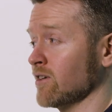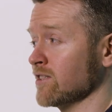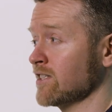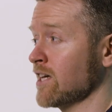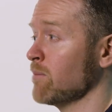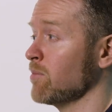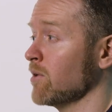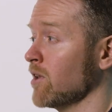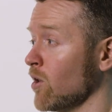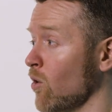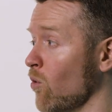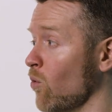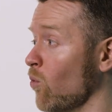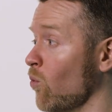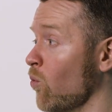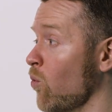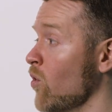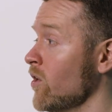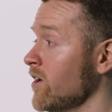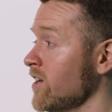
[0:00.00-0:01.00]
For example,
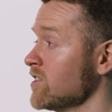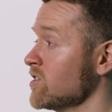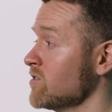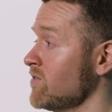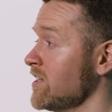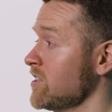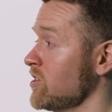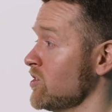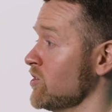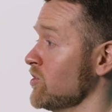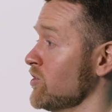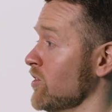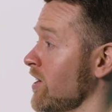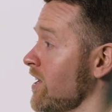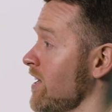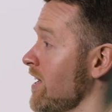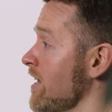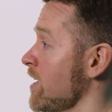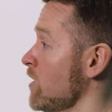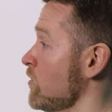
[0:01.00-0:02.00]
one intervention
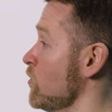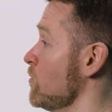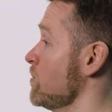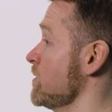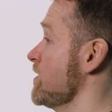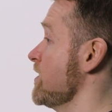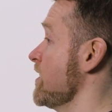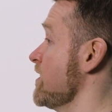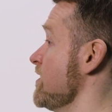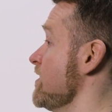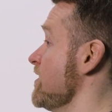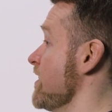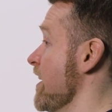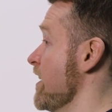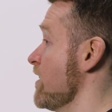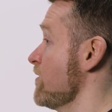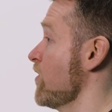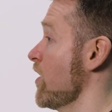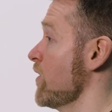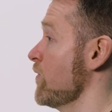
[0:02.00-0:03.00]
study in a group of 60 to
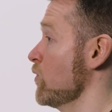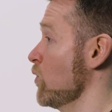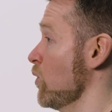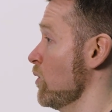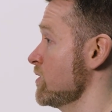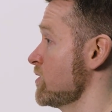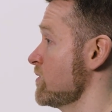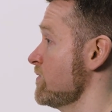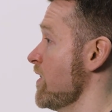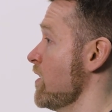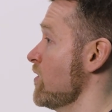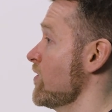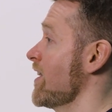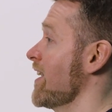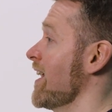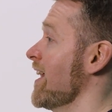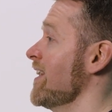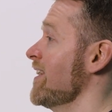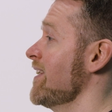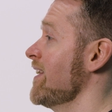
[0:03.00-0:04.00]
85 year olds found
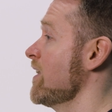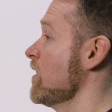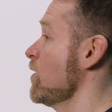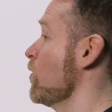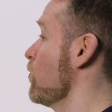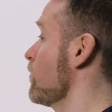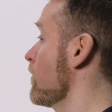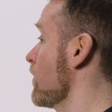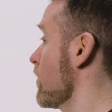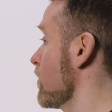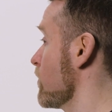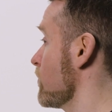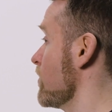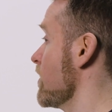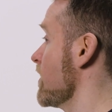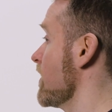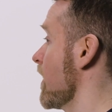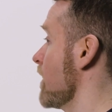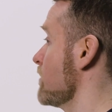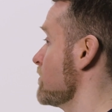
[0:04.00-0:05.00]
that a little over
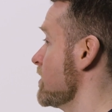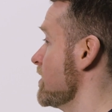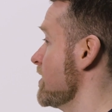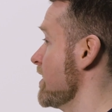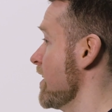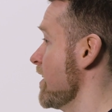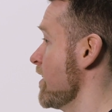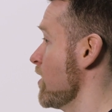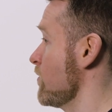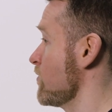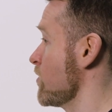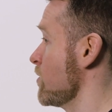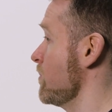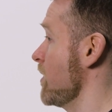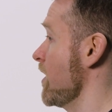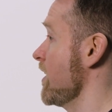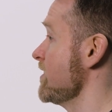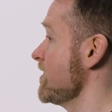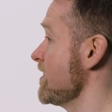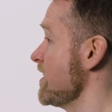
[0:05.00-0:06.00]
3 grams a day of
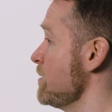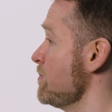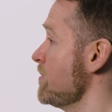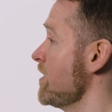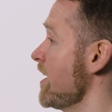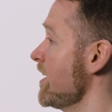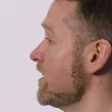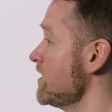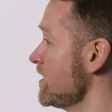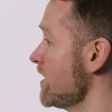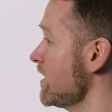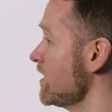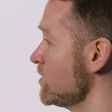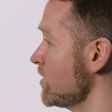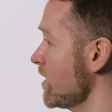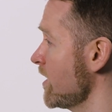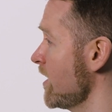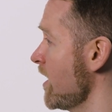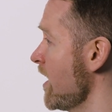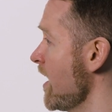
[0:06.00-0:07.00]
combined EPA
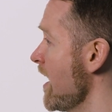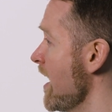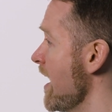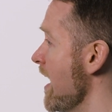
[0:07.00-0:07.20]
and DHA